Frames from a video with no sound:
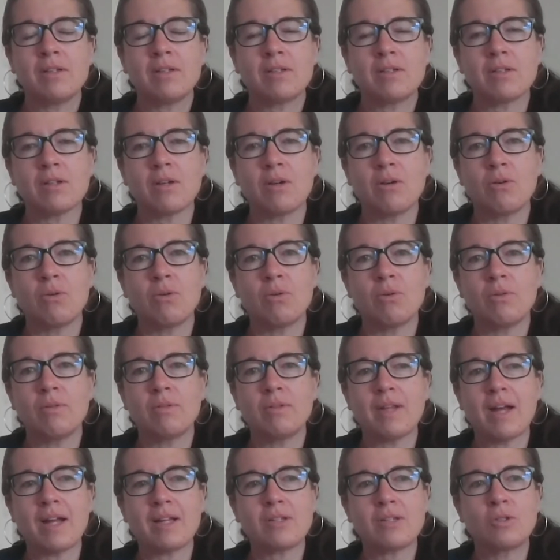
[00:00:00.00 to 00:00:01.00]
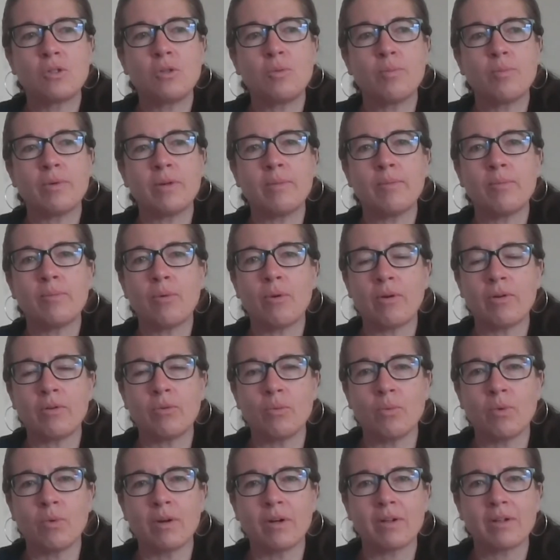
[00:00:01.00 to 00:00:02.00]
So that's super
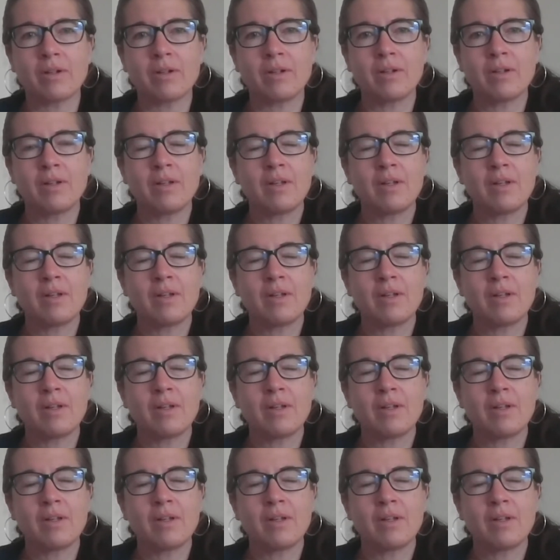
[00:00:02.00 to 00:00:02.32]
important work.